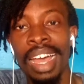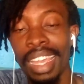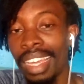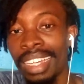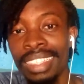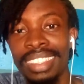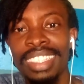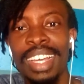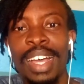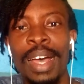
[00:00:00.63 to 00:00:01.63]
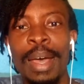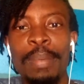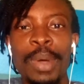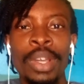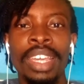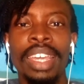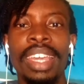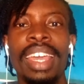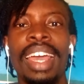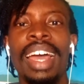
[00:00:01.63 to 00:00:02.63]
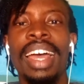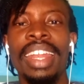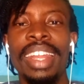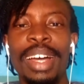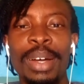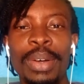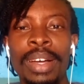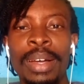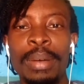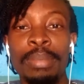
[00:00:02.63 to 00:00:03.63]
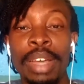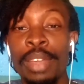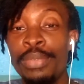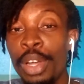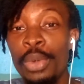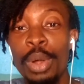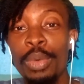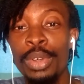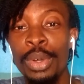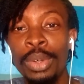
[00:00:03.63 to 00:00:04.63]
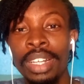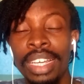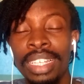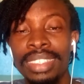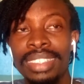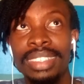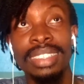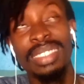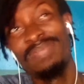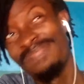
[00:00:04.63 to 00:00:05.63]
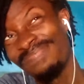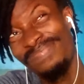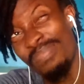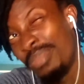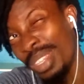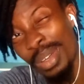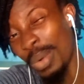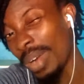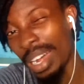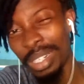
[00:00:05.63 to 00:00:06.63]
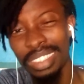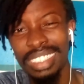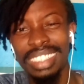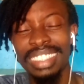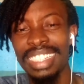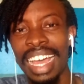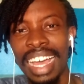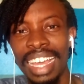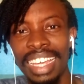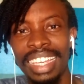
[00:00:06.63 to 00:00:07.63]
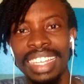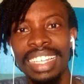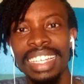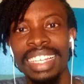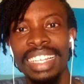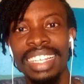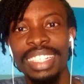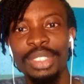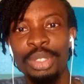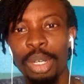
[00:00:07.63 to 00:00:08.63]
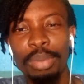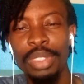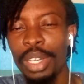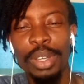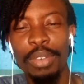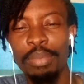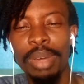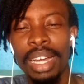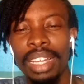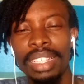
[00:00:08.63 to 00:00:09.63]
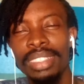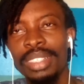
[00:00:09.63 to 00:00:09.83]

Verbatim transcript: Hi guys. Um, okay, now um, I very well know that it's been a while since I dropped any of my